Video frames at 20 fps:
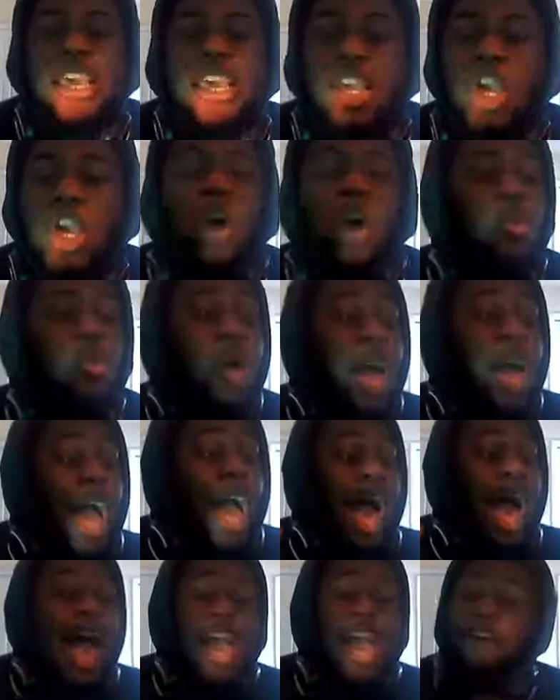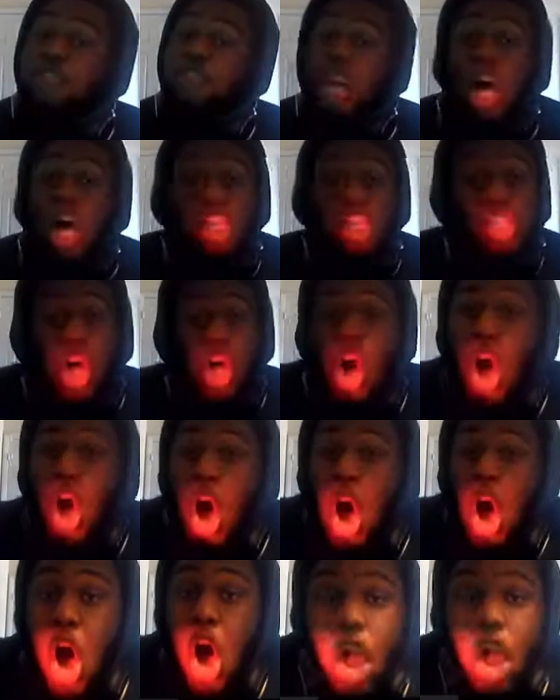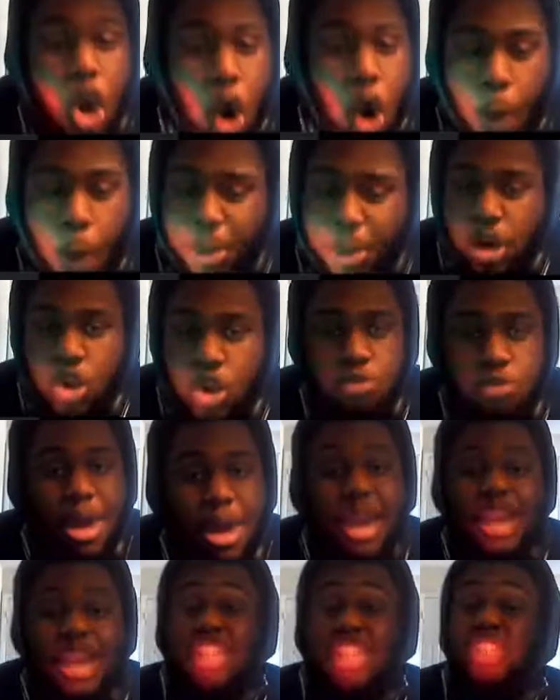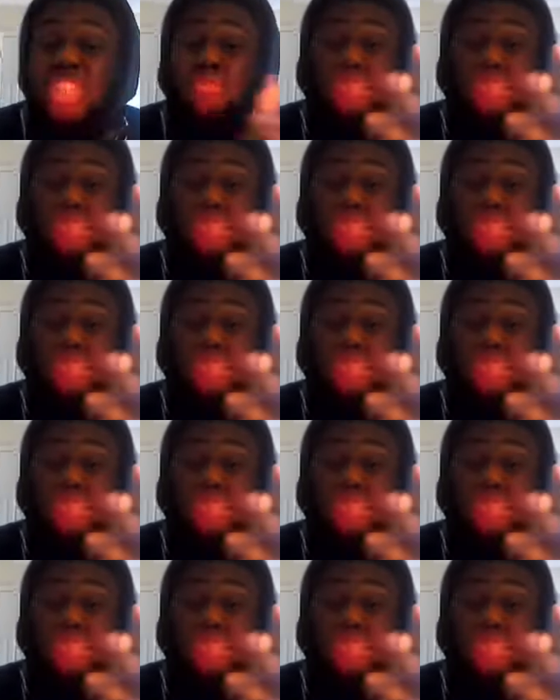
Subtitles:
Yo, I've lost all hope in humanity. This is